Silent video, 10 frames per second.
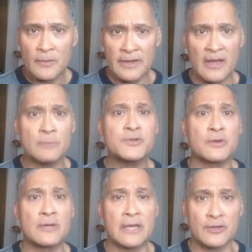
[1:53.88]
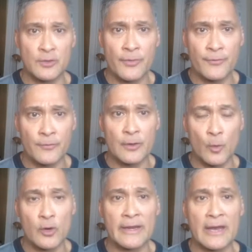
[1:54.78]
and helps you get you through
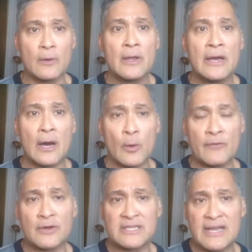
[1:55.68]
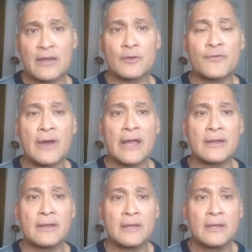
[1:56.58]
your workout. However, it's not your
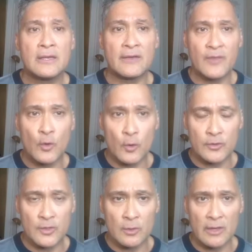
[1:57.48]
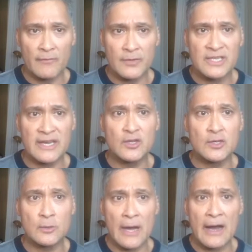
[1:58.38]
friend if the cortisol levels stay
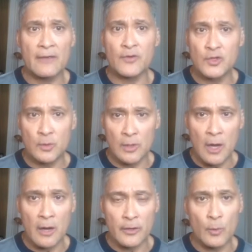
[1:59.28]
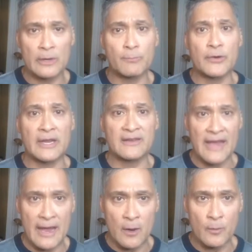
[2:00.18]
too high for too long. You want to bring it
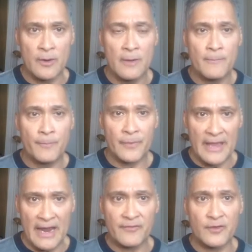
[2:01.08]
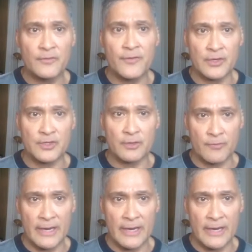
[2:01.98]
down after you finish the